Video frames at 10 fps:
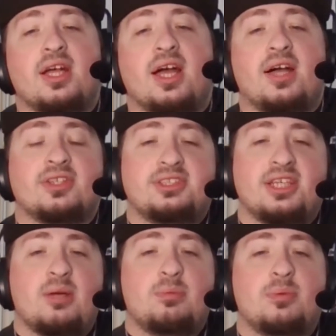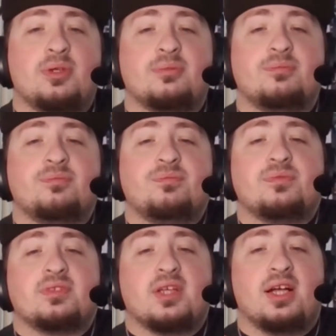on the top one,
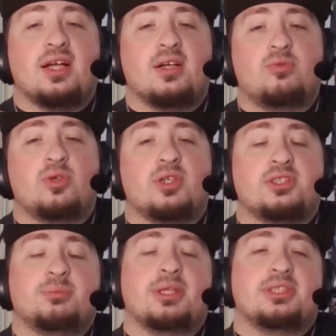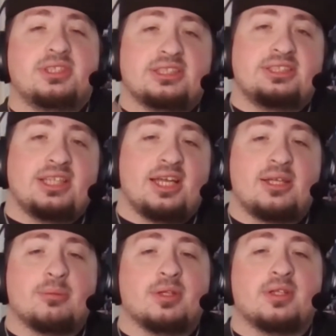for its basically static
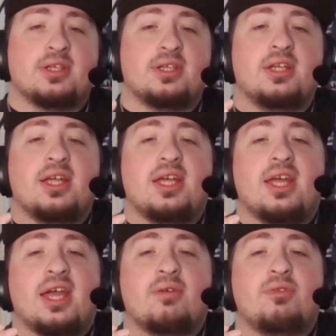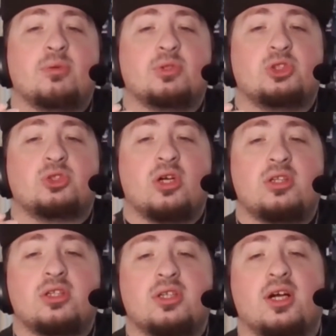ability, if you would draw a
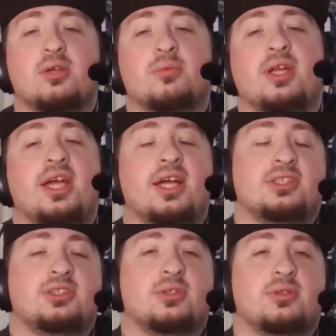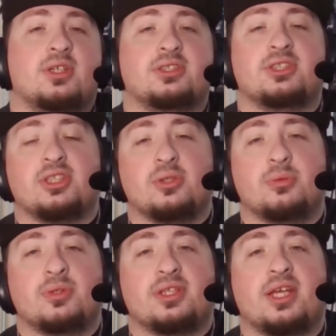card when it has no cards in it, you win
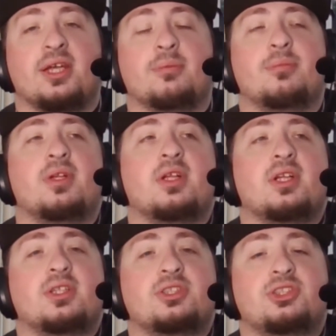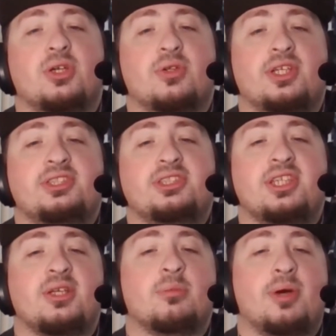the game. So let's just say
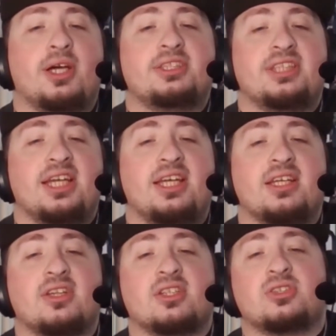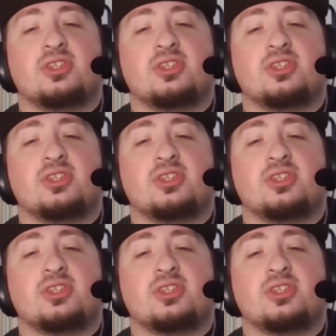you -8, there's only